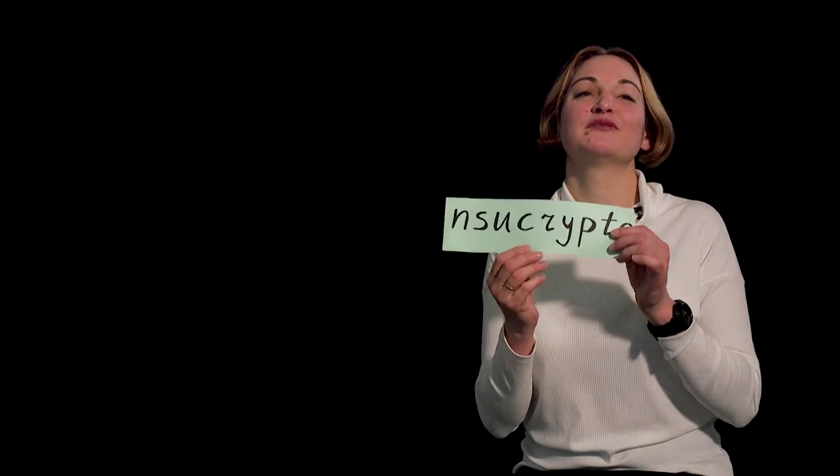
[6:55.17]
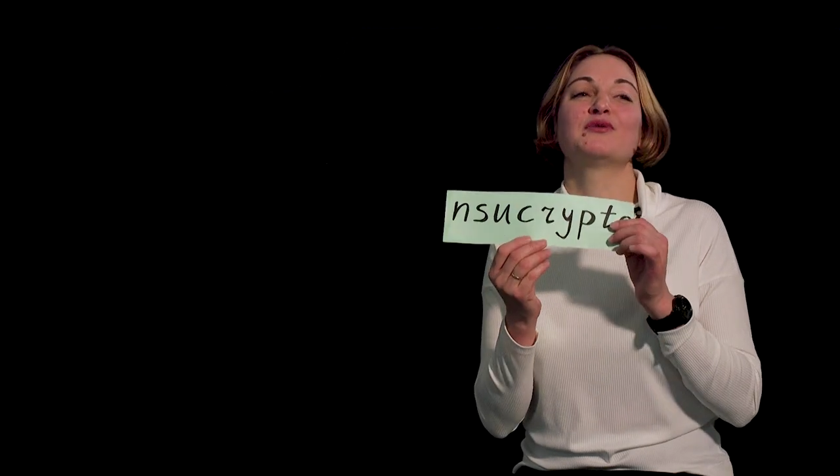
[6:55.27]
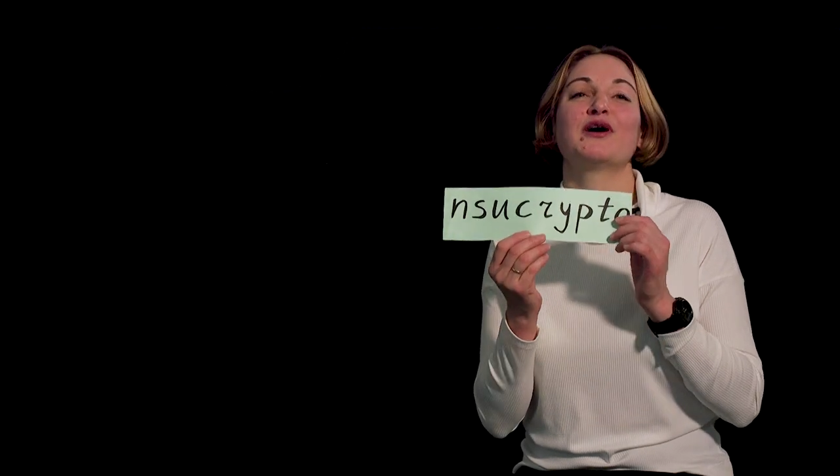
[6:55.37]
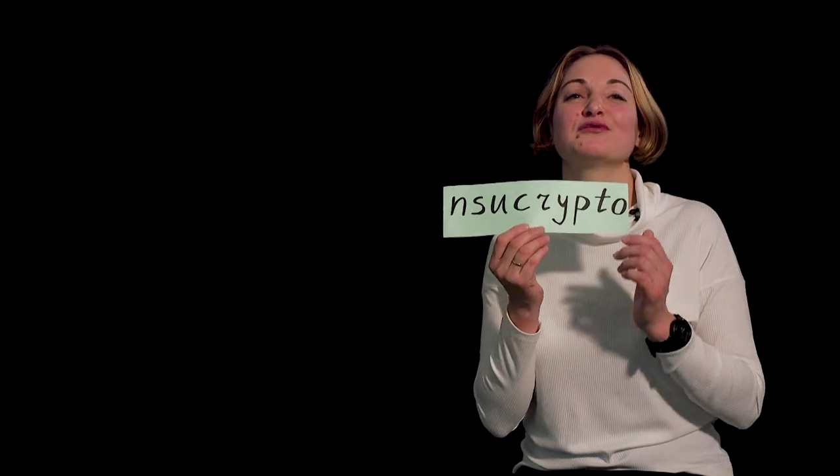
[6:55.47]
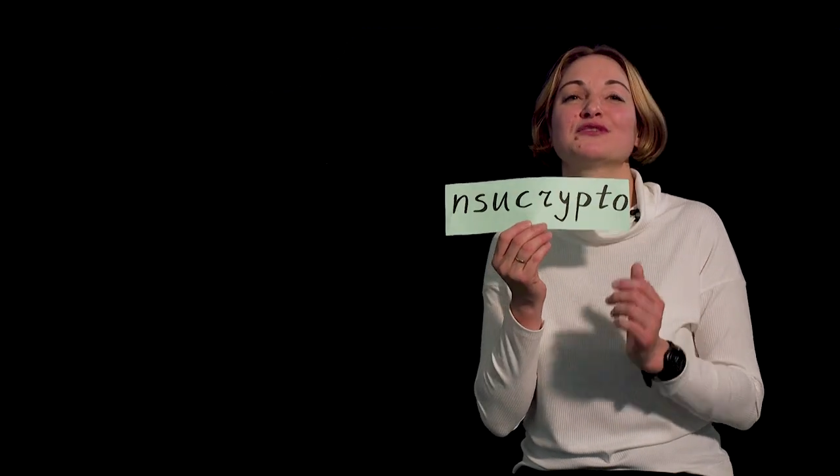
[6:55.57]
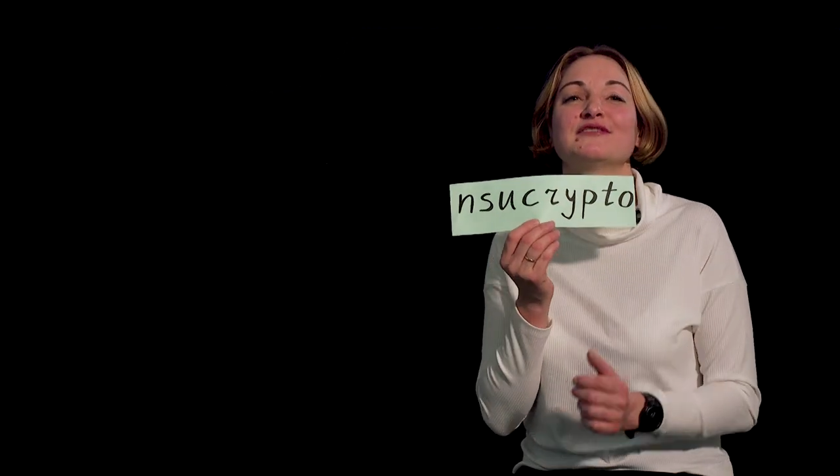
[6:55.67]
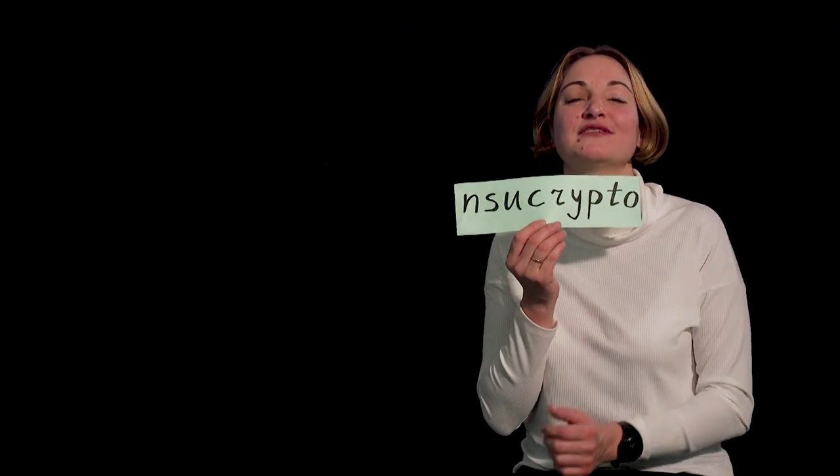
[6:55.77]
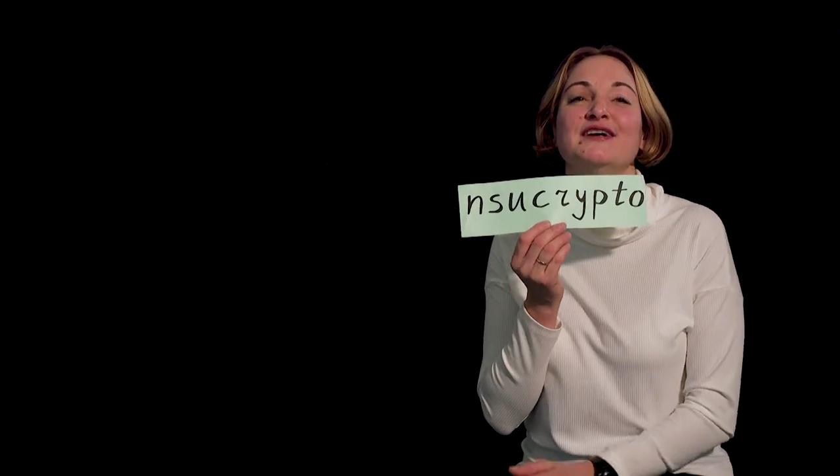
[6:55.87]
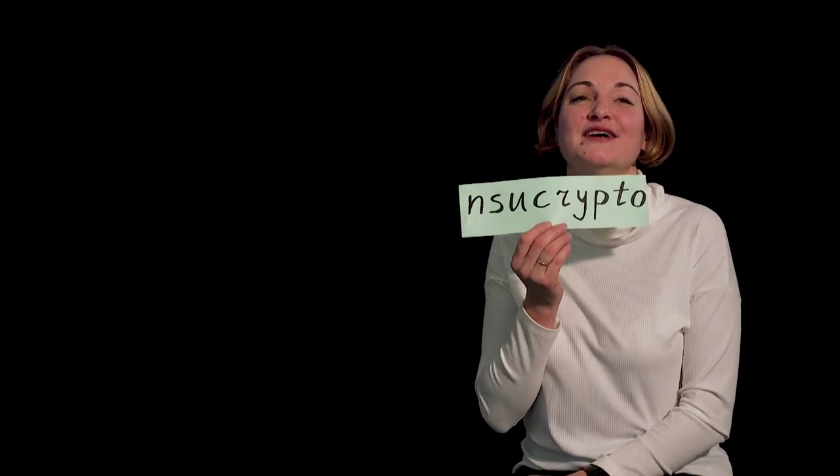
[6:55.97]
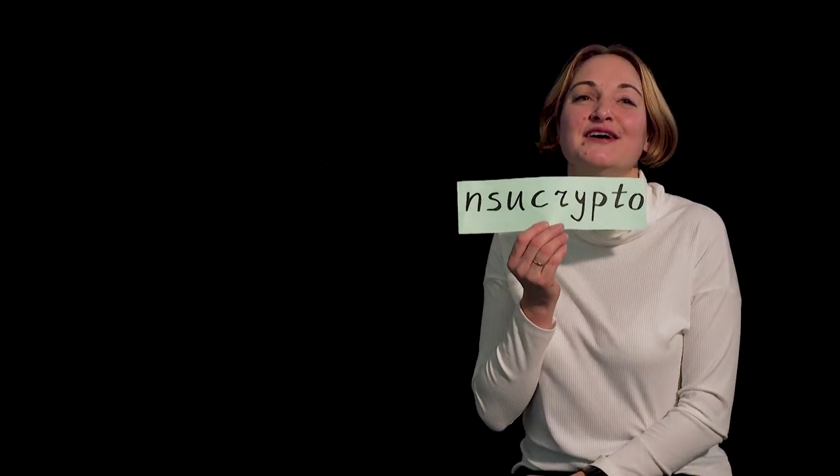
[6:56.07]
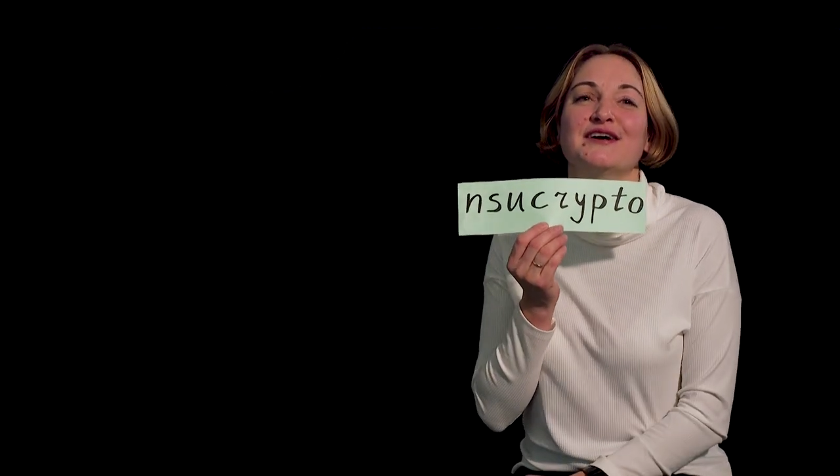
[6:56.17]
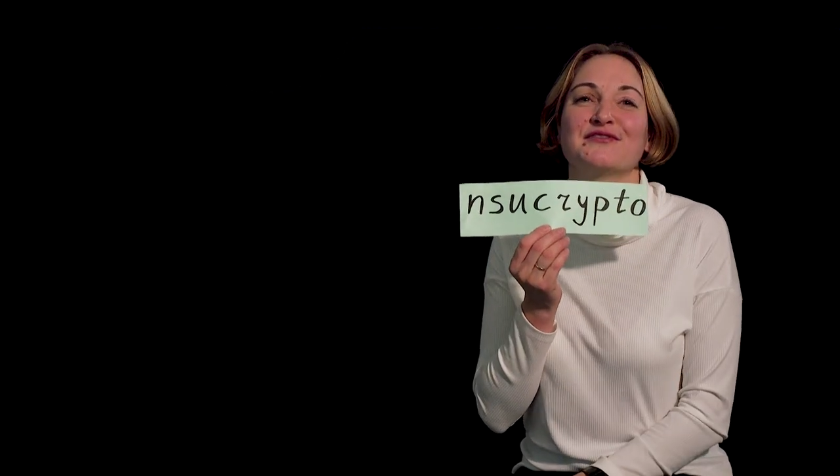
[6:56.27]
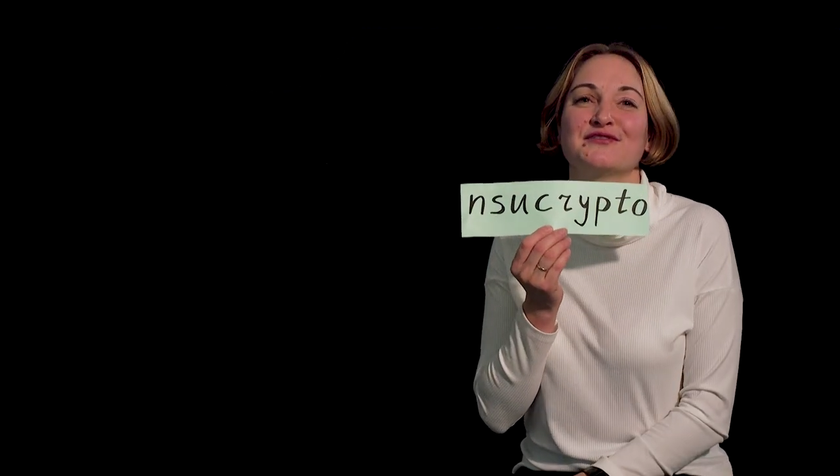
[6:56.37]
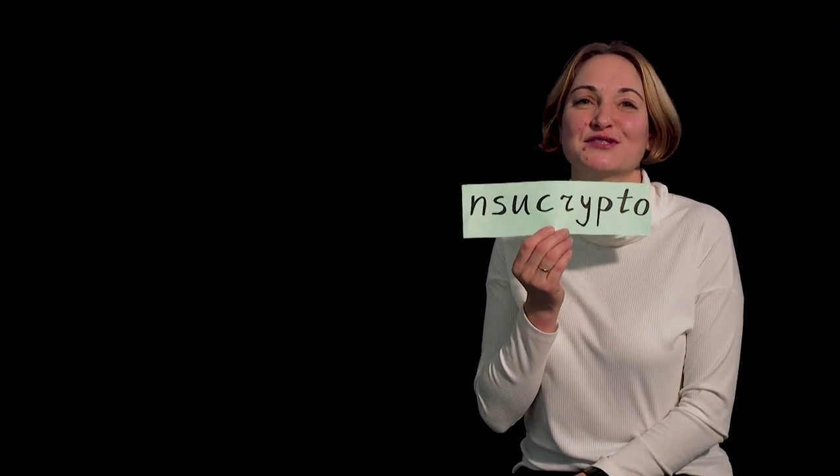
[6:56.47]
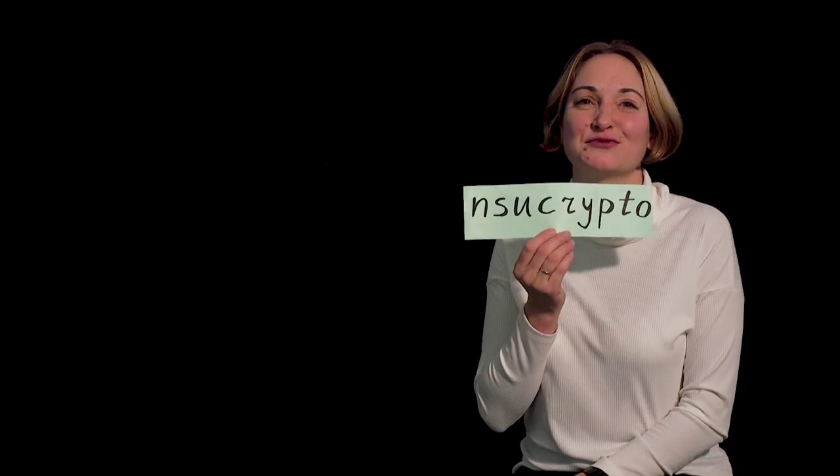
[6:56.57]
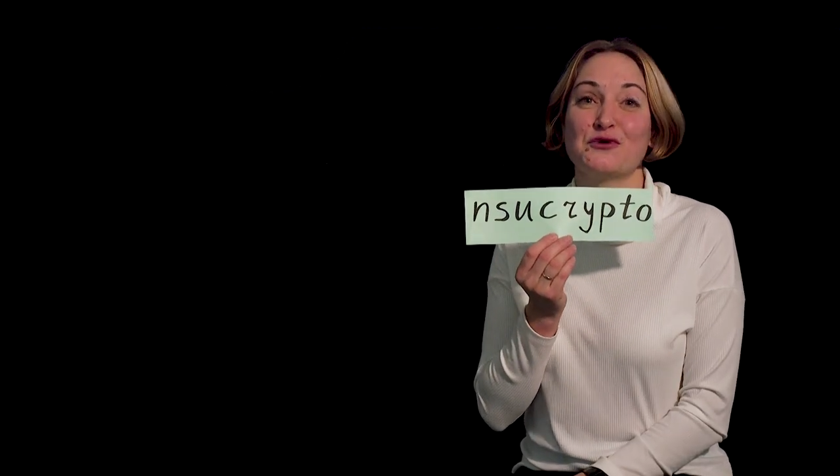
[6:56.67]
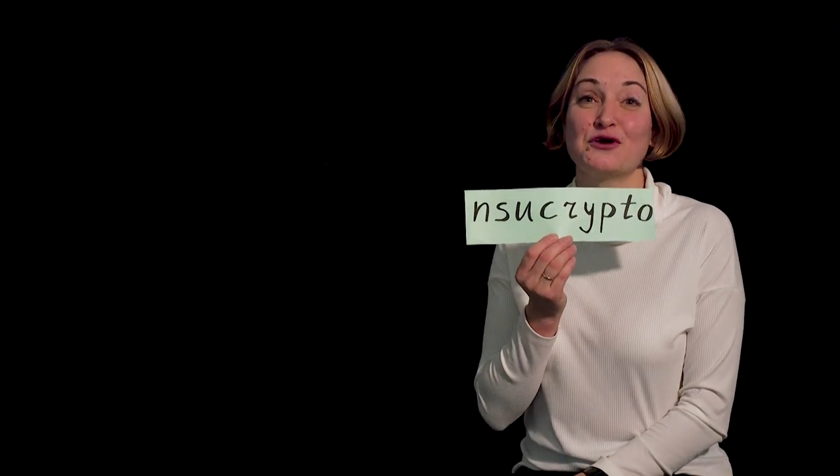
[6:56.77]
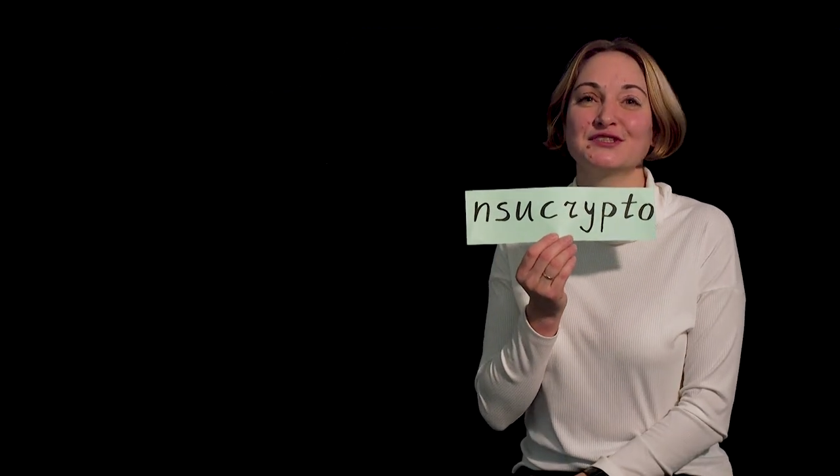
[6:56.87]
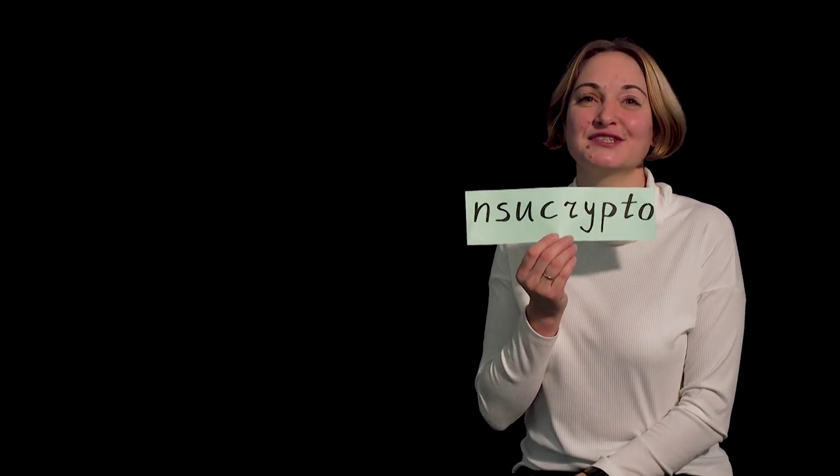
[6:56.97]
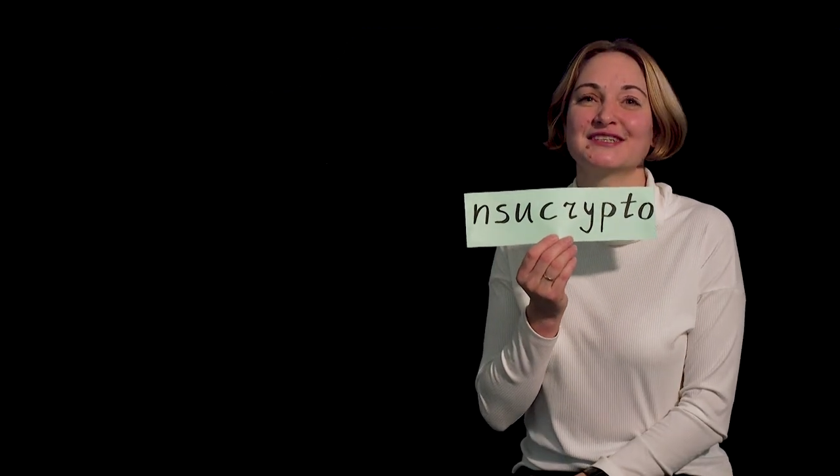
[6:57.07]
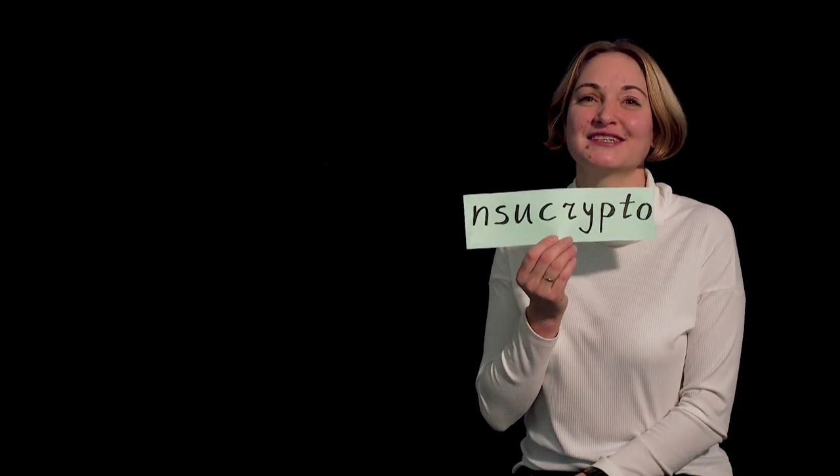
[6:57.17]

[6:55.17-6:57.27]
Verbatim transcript: browser this word